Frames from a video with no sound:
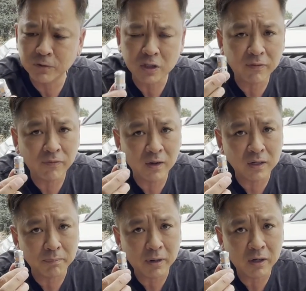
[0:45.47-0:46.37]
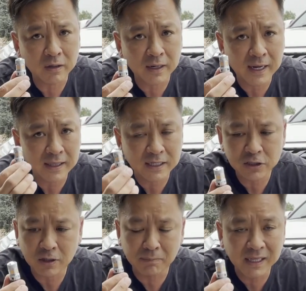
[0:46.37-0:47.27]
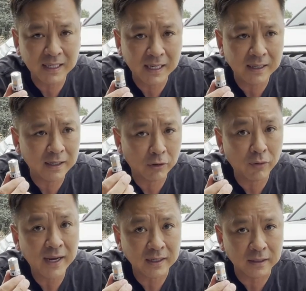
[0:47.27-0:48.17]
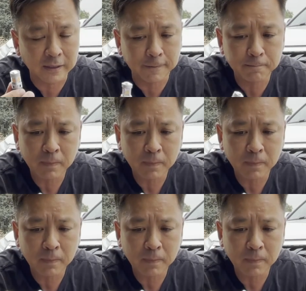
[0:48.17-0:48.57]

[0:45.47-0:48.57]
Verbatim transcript: start falling apart and they start blinking erratically.